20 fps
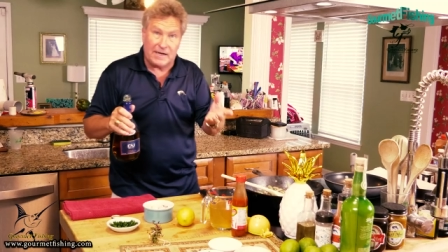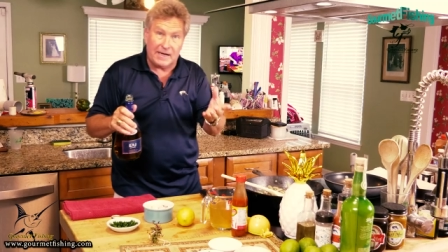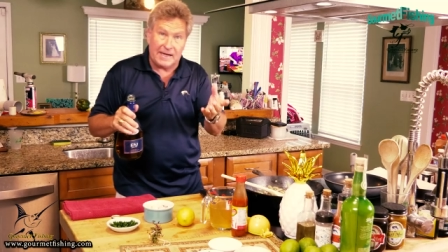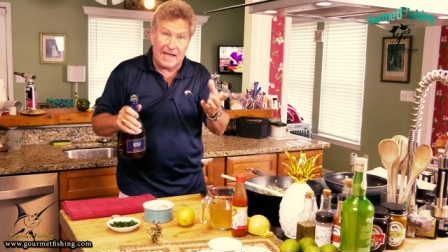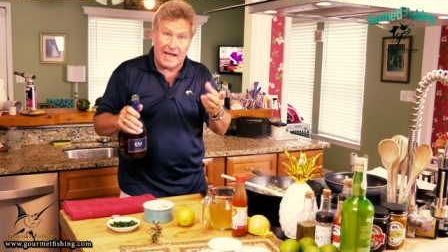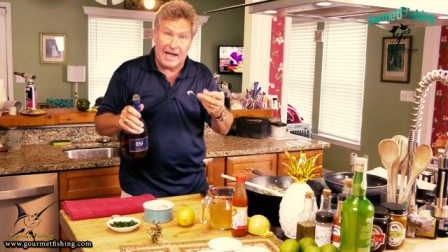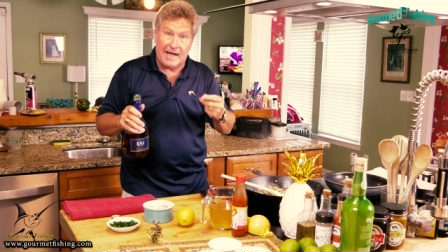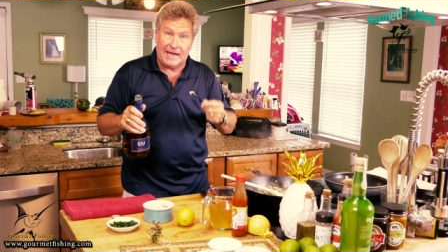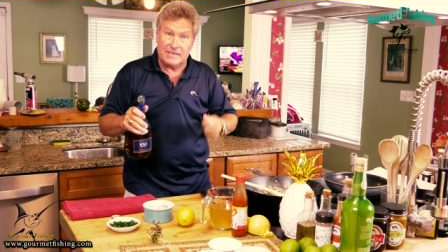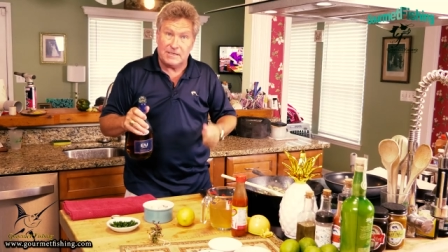a
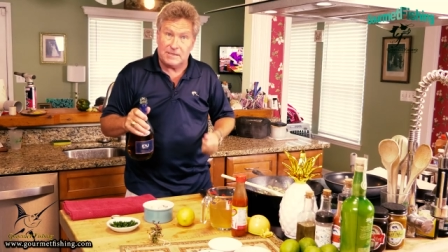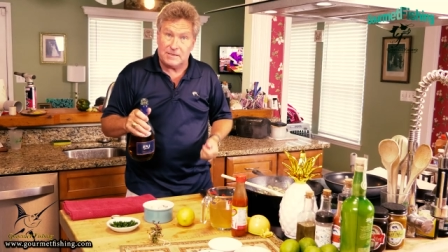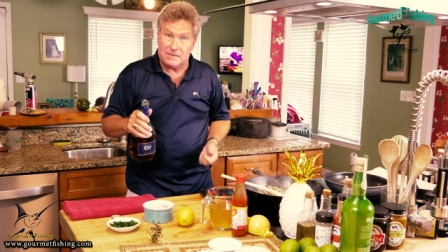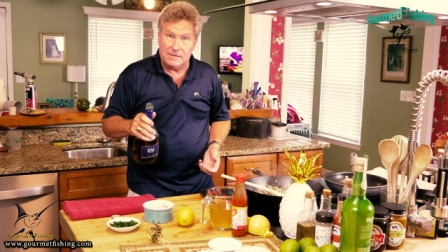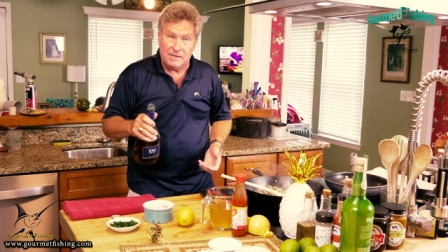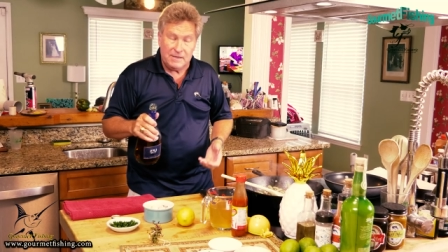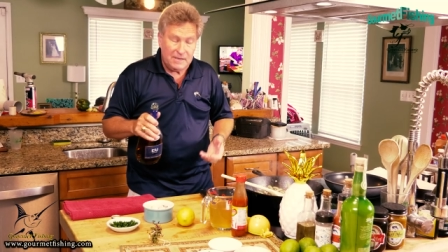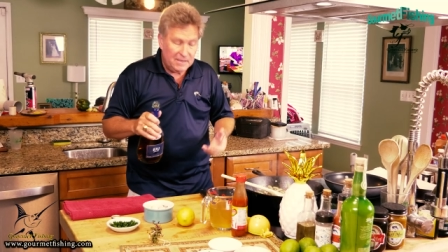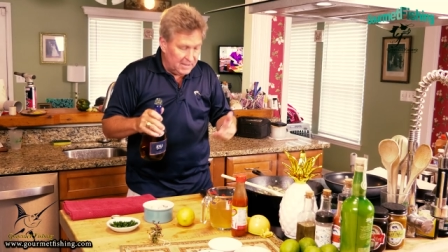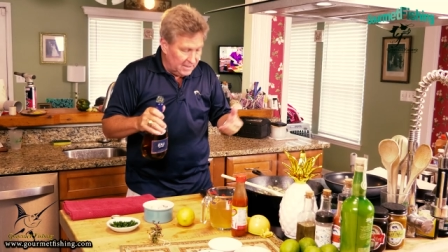gas
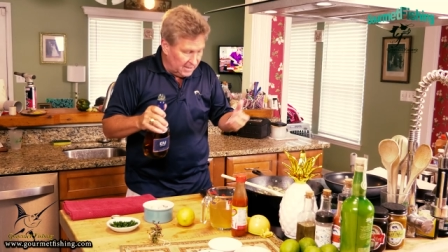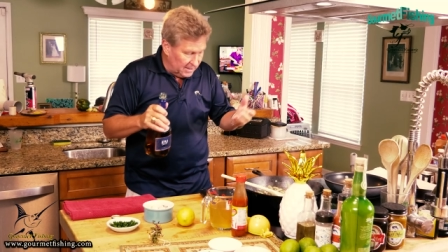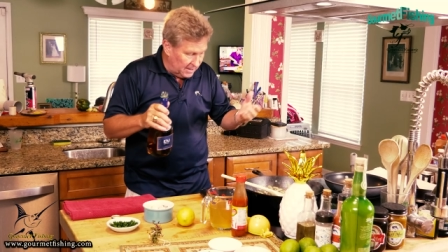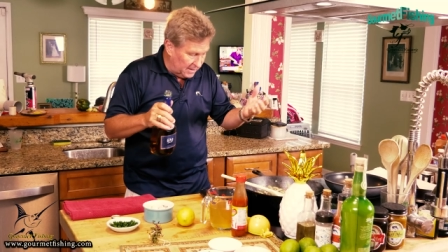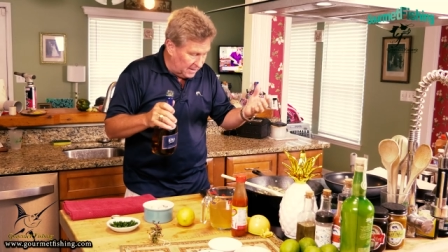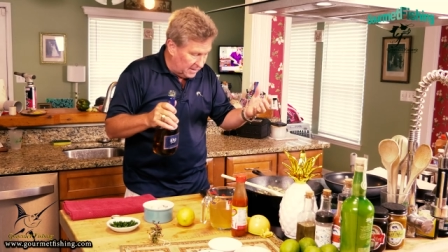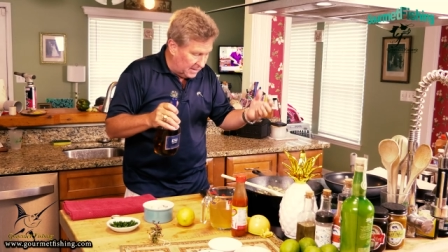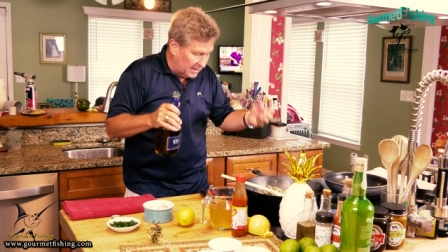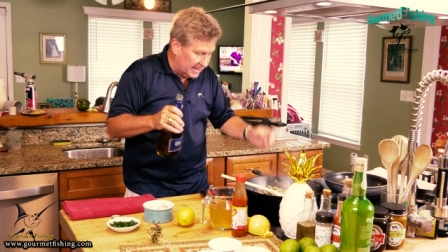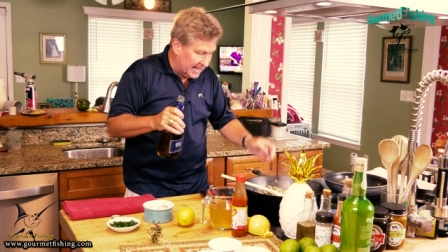
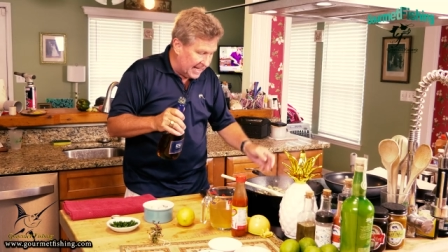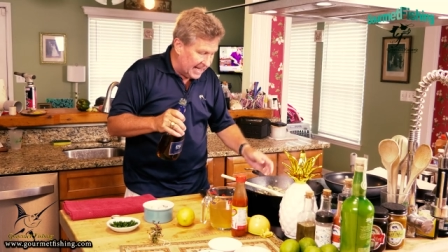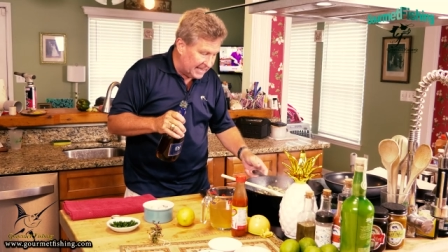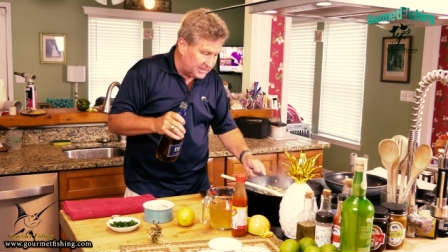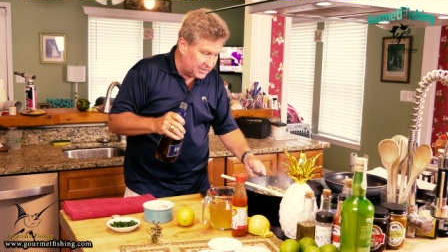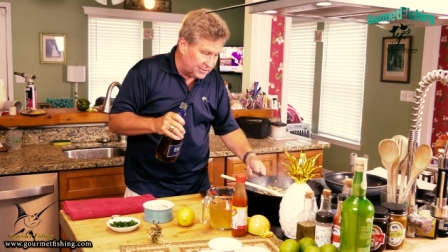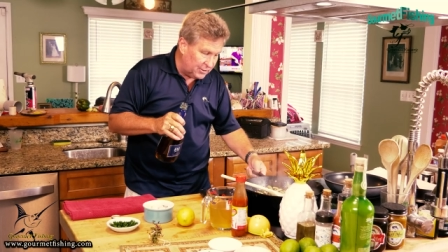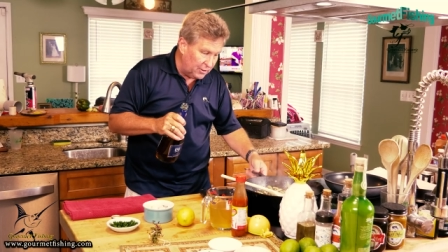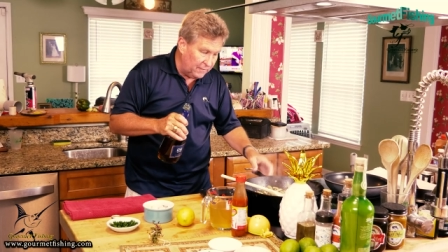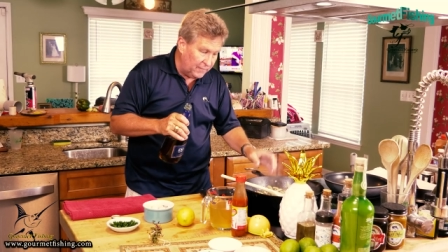uh, a
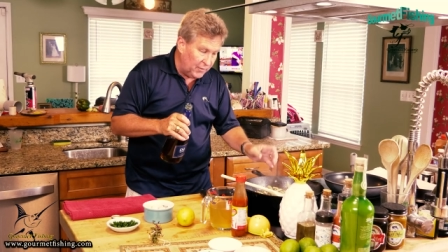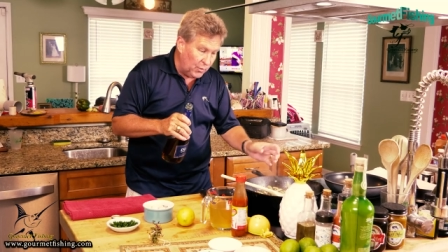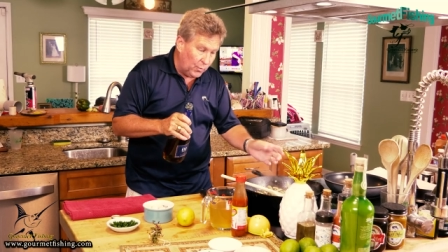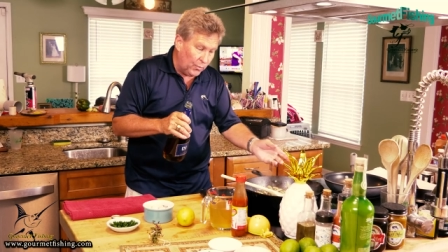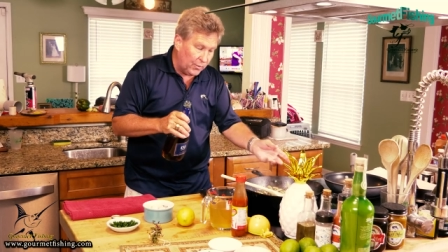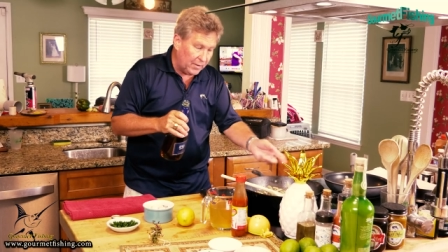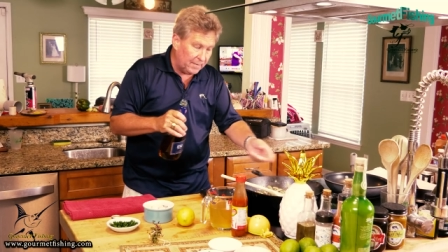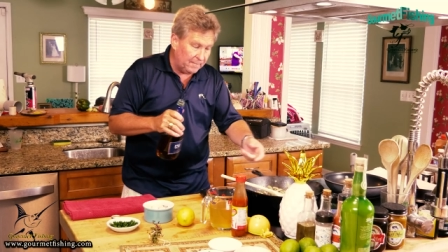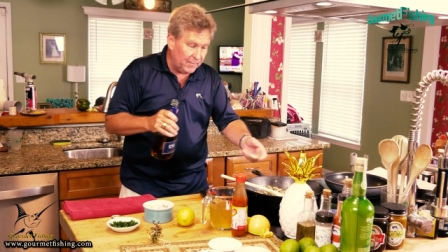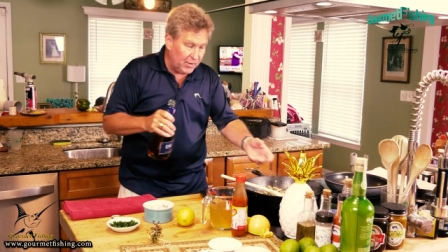gas stove, you
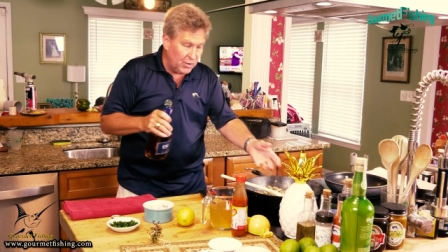want to